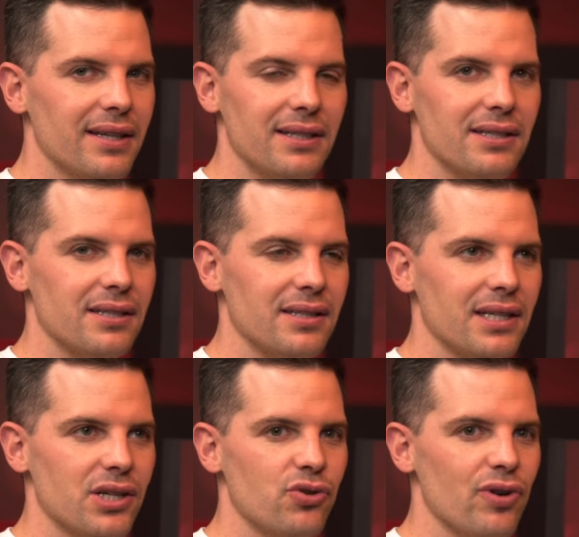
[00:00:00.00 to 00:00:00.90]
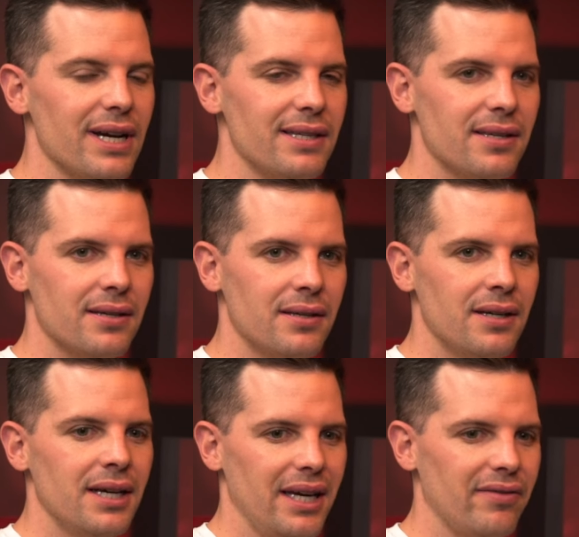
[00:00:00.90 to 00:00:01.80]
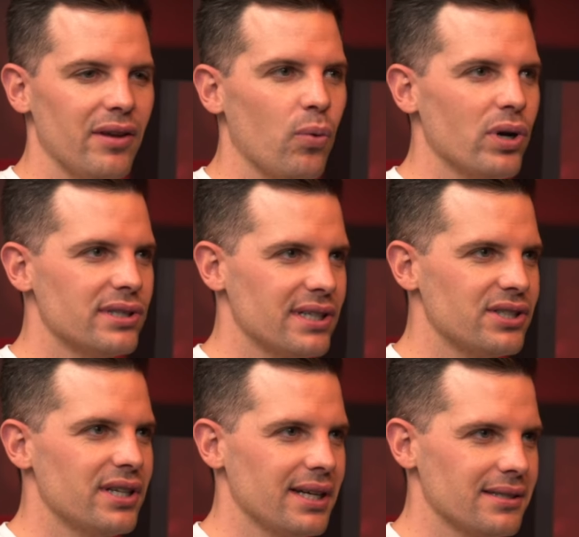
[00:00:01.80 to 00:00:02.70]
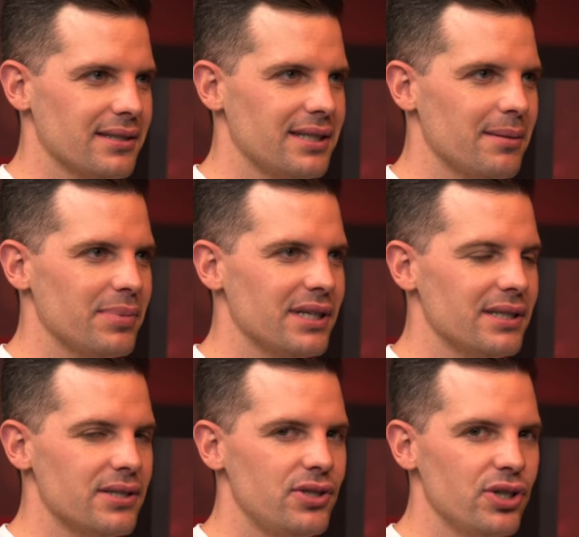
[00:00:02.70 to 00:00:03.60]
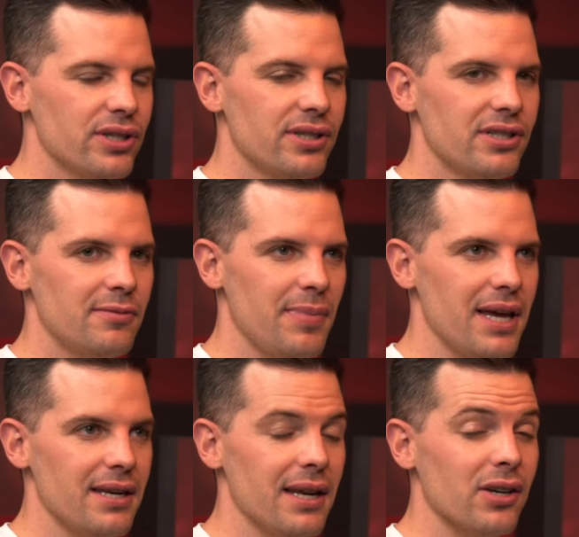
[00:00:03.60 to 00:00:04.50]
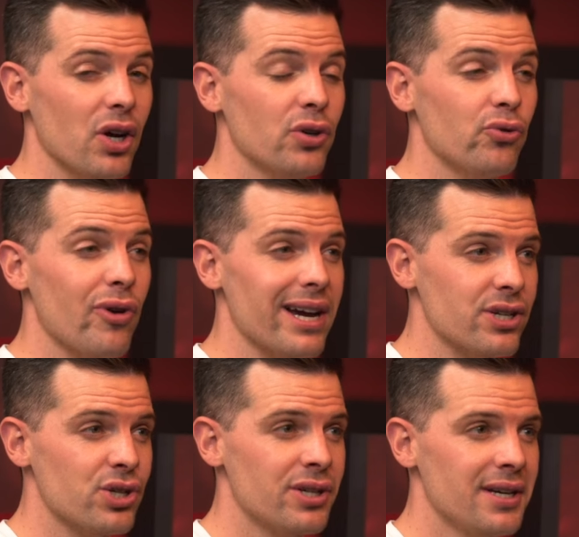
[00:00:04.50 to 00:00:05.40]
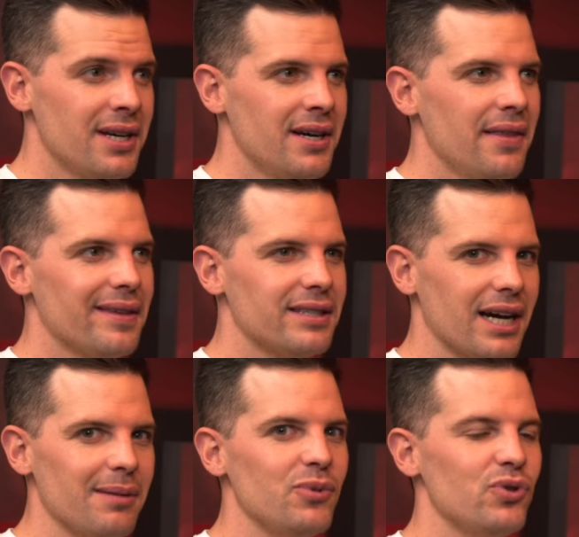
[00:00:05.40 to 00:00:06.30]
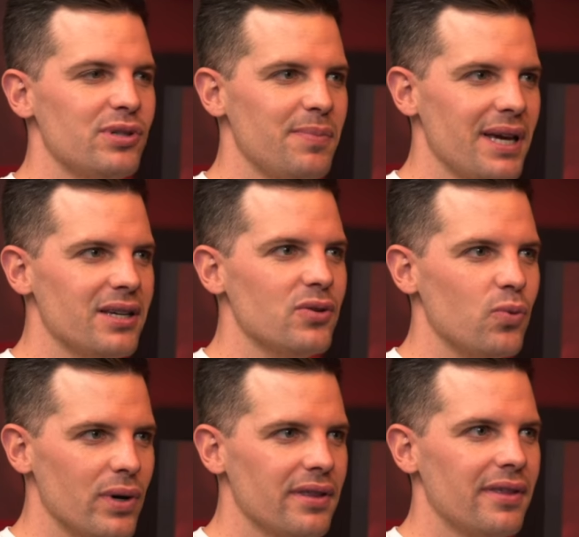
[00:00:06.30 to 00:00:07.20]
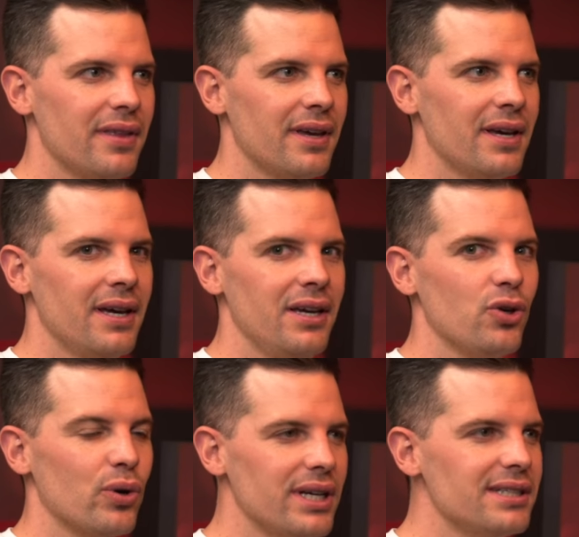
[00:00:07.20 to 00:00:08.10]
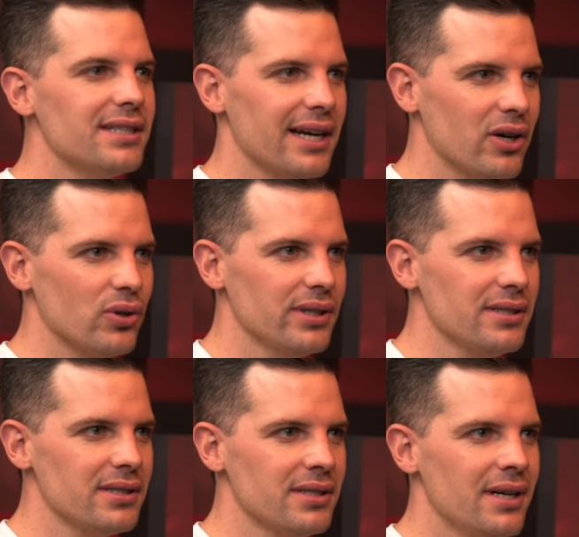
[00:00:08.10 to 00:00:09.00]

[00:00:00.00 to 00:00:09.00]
think this is such a great, if there was such thing as a template, is just to spend and not rush the time you spend with your key stakeholders.